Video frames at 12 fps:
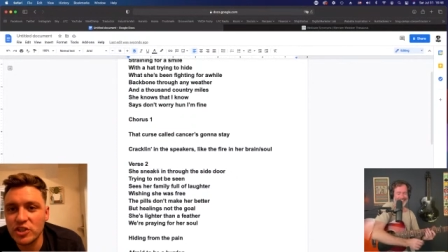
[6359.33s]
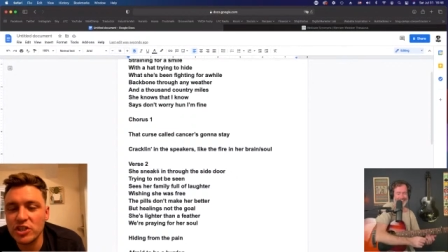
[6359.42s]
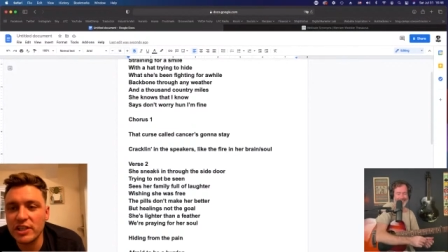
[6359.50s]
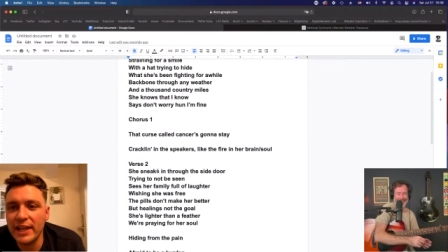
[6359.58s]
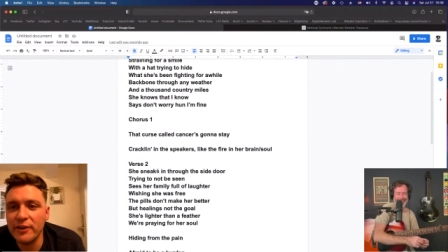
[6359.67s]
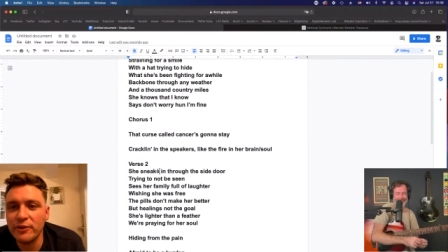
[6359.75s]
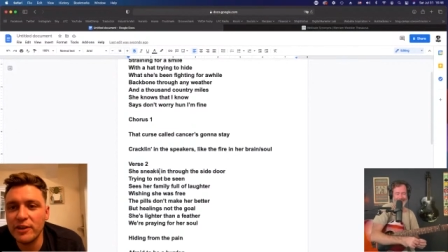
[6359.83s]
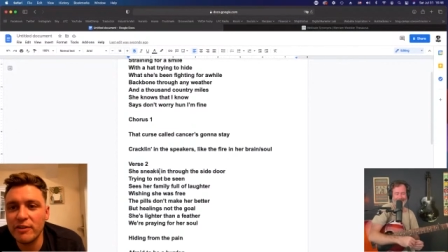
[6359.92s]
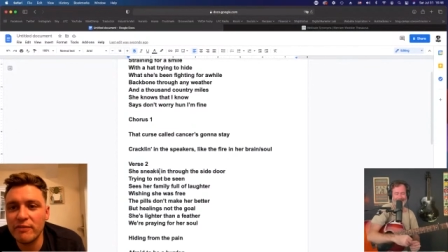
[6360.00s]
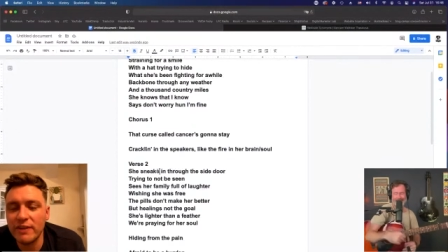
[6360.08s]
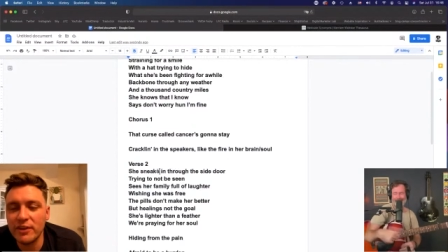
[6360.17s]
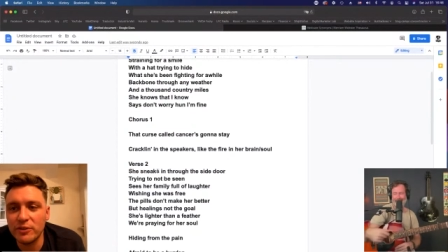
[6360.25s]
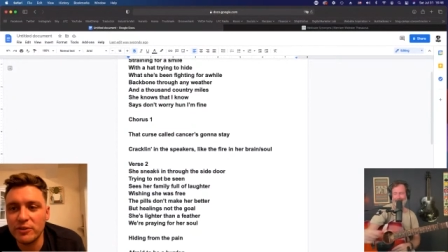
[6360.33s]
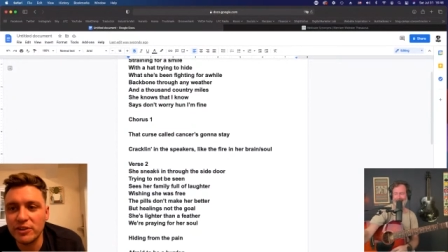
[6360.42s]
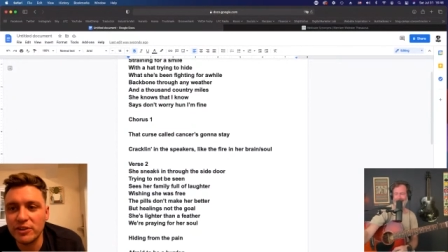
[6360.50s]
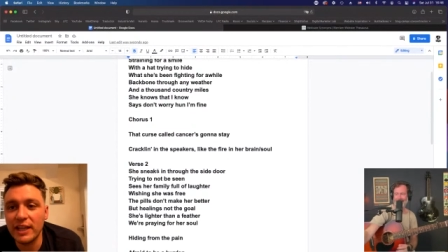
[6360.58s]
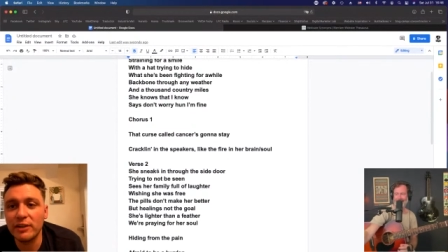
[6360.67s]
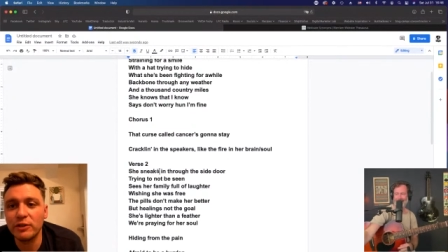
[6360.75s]
She's lighter than a feather
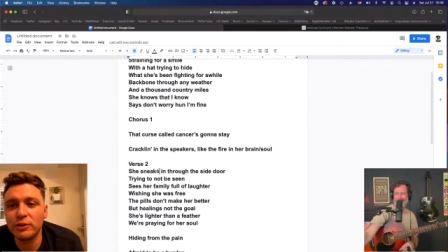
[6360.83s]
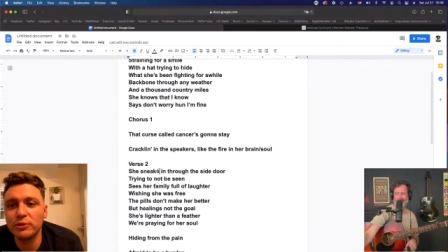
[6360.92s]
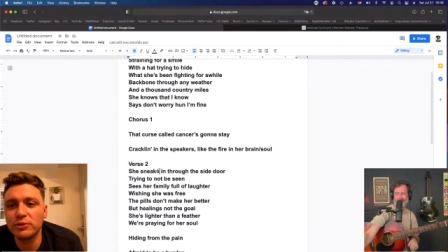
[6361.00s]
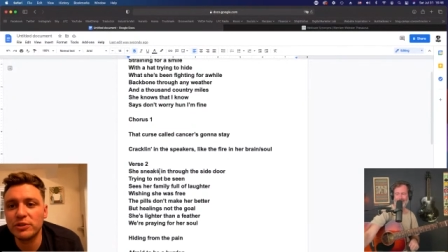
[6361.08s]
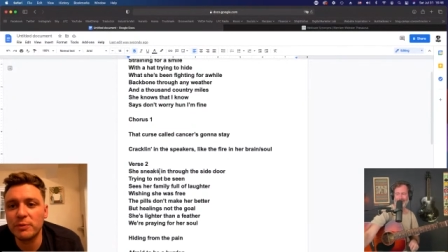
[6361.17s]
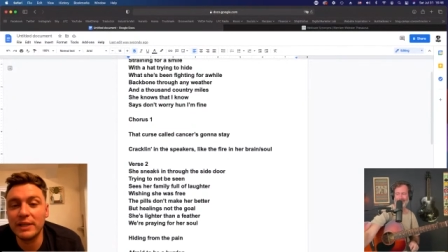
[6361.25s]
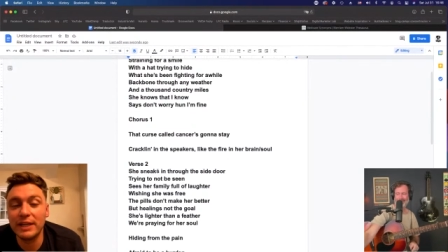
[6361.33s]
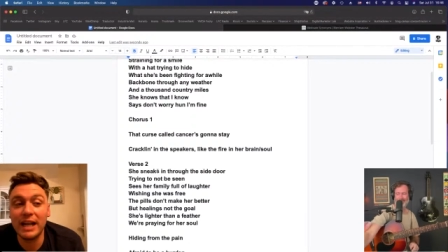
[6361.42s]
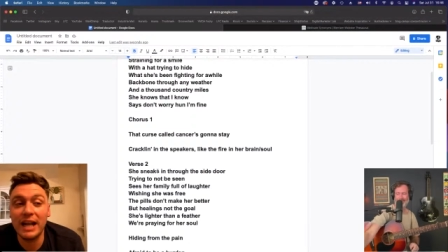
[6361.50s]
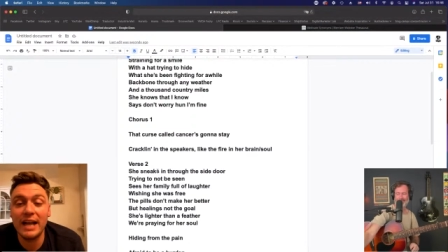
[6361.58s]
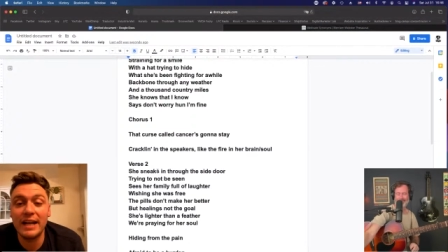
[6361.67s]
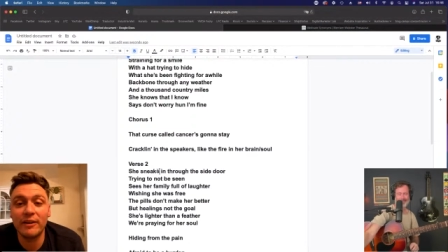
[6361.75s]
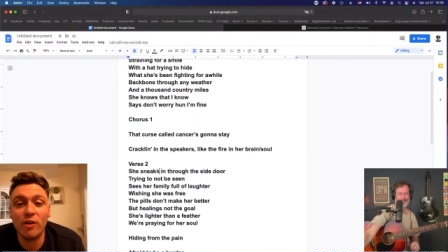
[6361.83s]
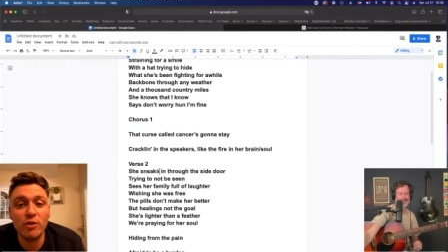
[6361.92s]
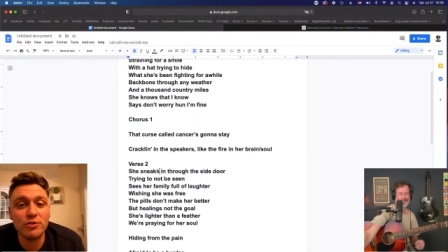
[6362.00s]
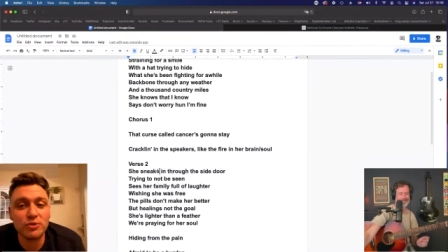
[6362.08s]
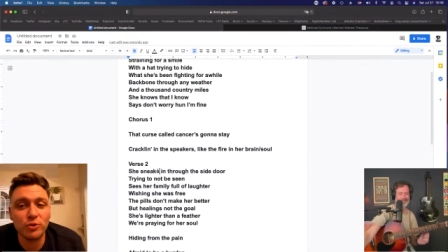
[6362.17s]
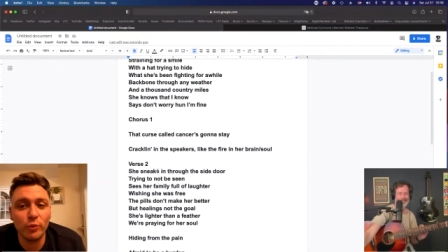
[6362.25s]
alludes to being high and
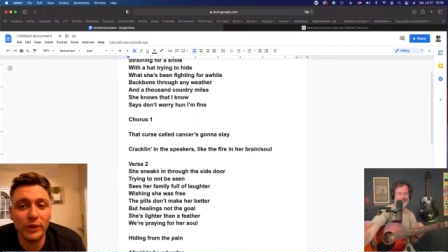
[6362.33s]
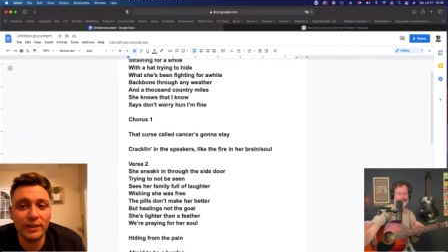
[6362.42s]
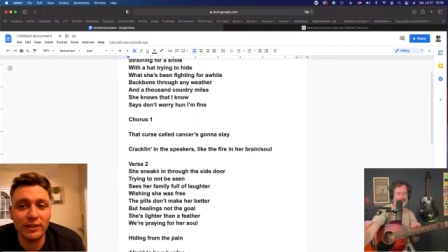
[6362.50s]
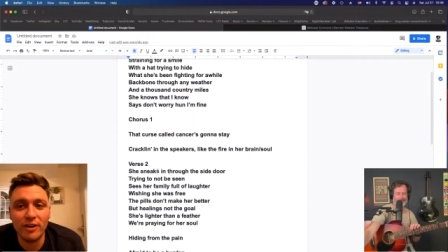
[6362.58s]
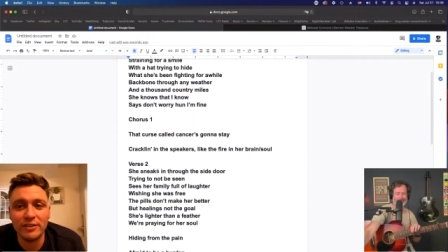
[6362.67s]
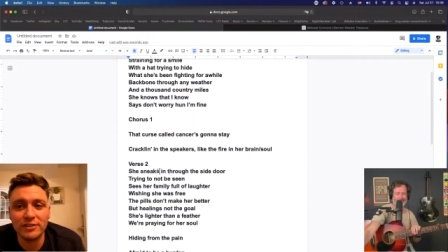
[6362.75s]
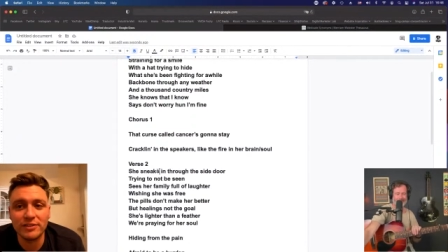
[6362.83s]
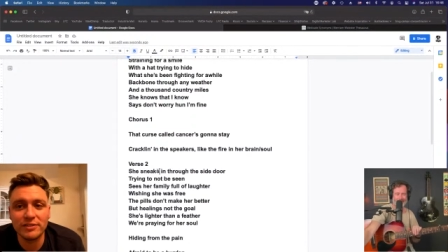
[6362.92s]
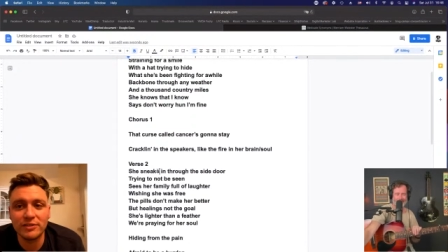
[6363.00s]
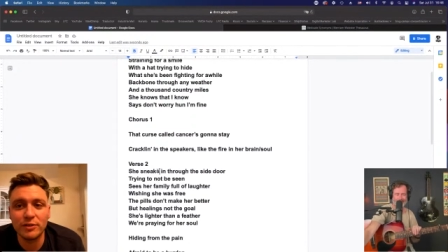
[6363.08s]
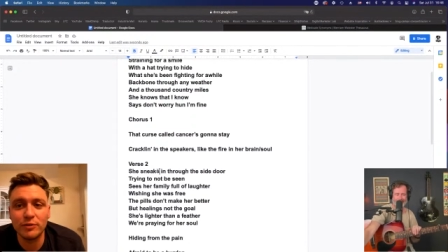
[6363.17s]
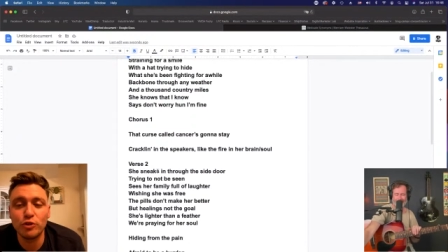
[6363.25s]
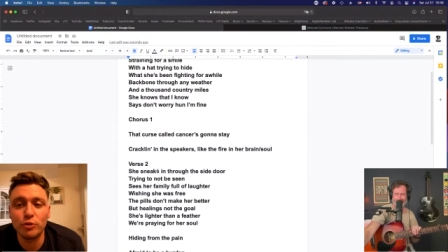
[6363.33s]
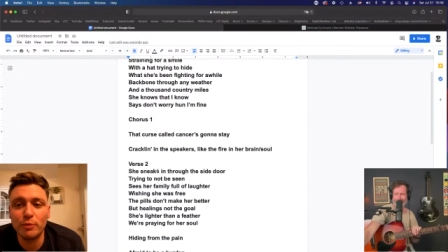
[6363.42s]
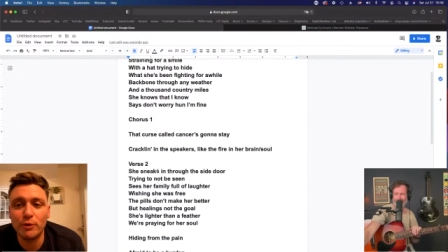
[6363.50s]
also weight loss. So two